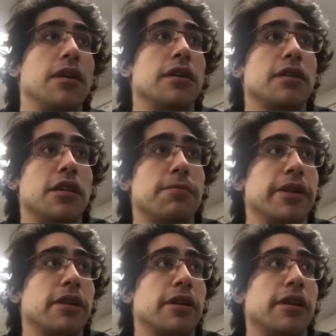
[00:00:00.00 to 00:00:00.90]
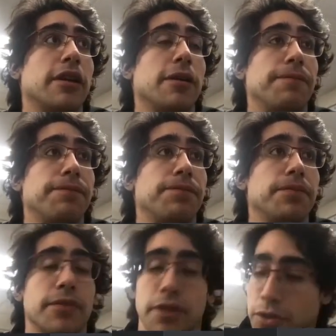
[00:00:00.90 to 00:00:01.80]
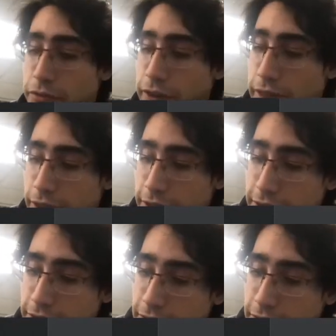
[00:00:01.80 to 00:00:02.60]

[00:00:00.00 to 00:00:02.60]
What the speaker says: Typically, you write this